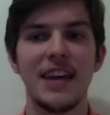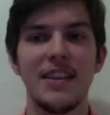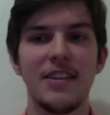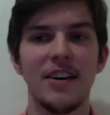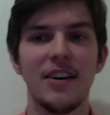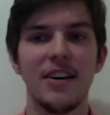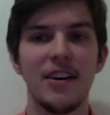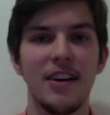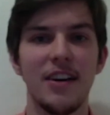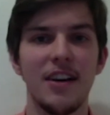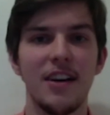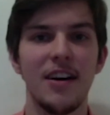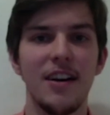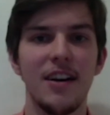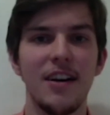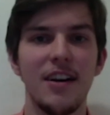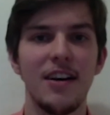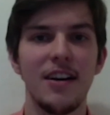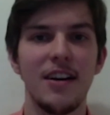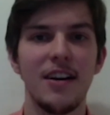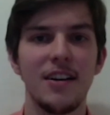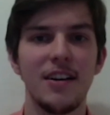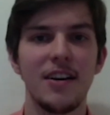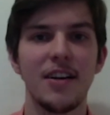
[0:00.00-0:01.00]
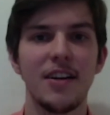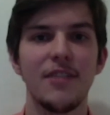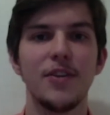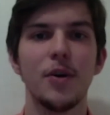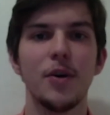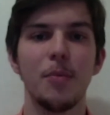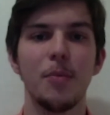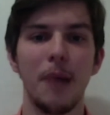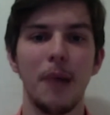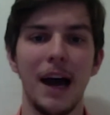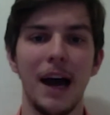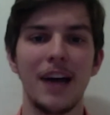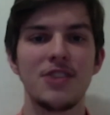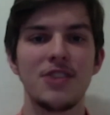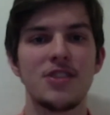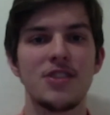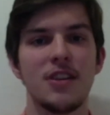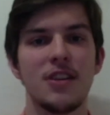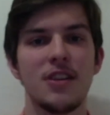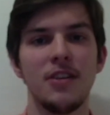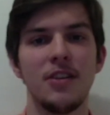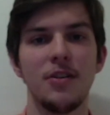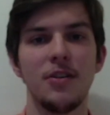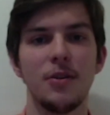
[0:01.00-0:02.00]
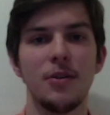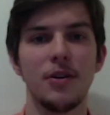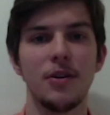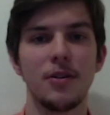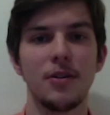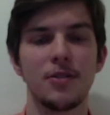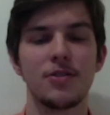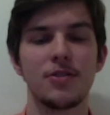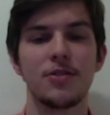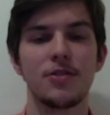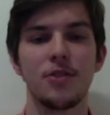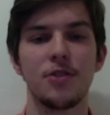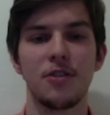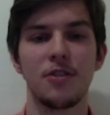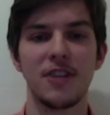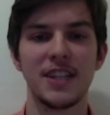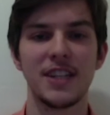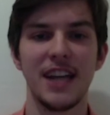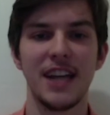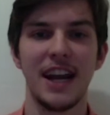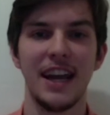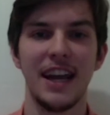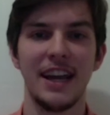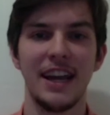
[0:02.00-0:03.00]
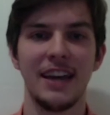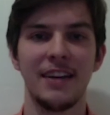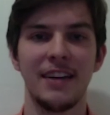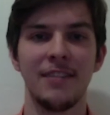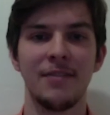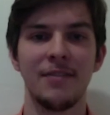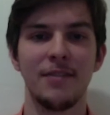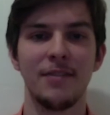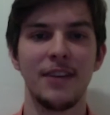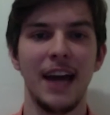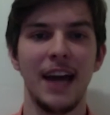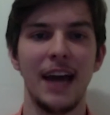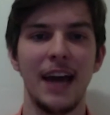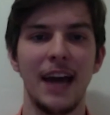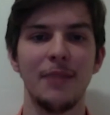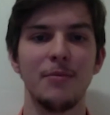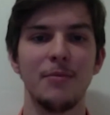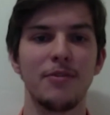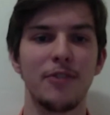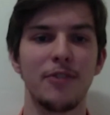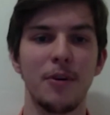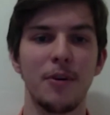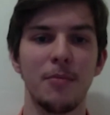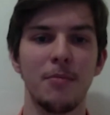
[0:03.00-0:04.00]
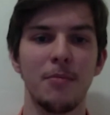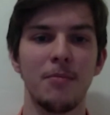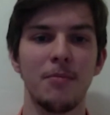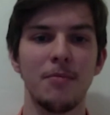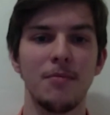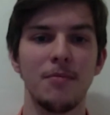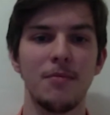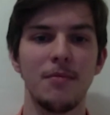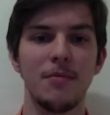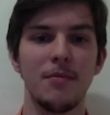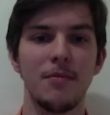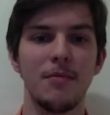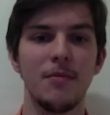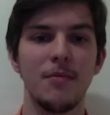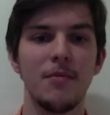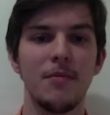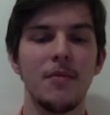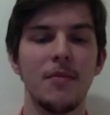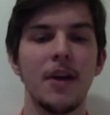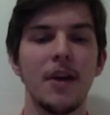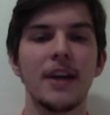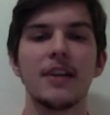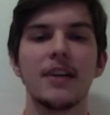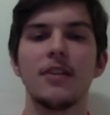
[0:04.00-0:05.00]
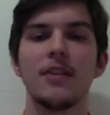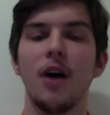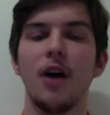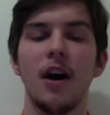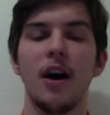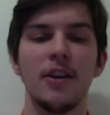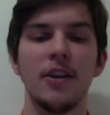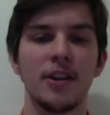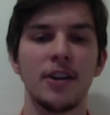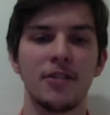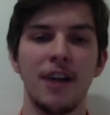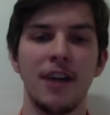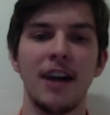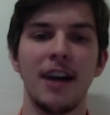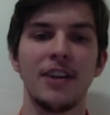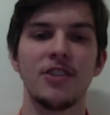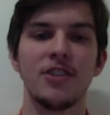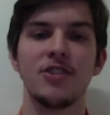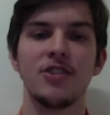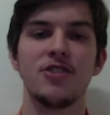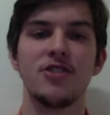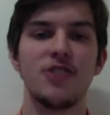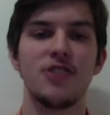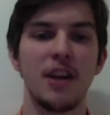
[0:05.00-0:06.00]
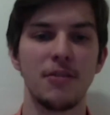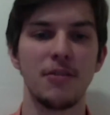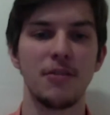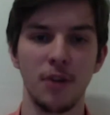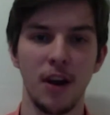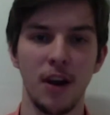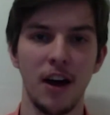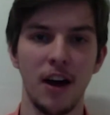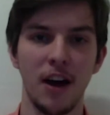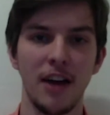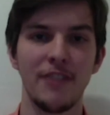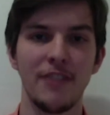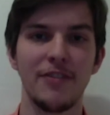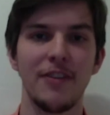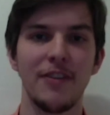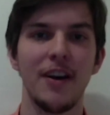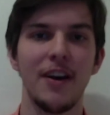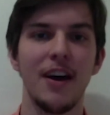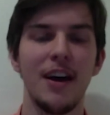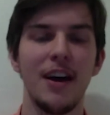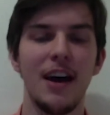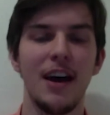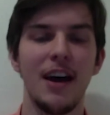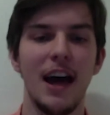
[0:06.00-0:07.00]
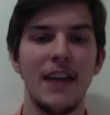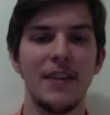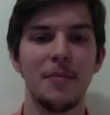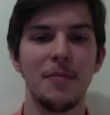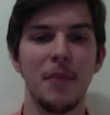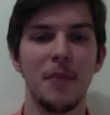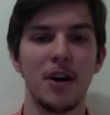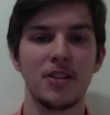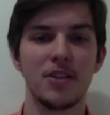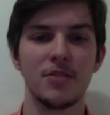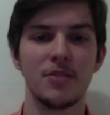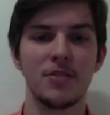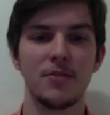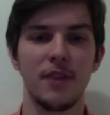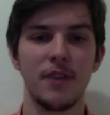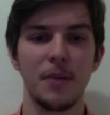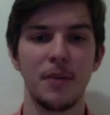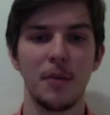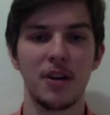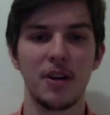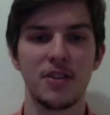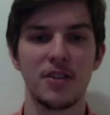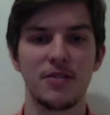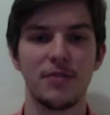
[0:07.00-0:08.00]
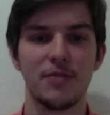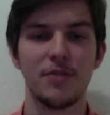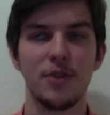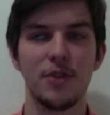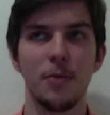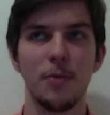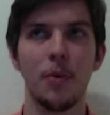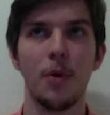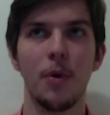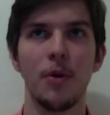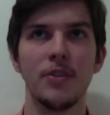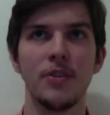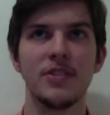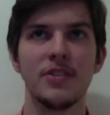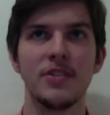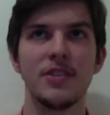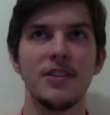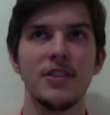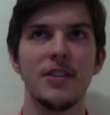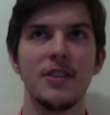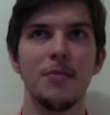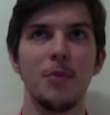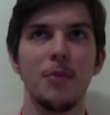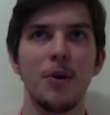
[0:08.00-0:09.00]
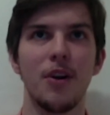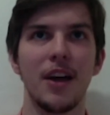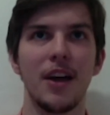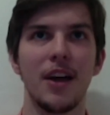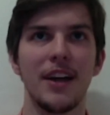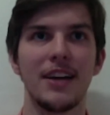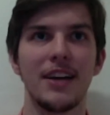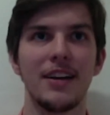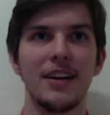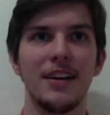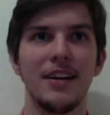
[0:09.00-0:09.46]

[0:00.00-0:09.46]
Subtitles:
that kind of your passion and your storytelling came from like your undergrad and just general life, and the master's very much towards the more like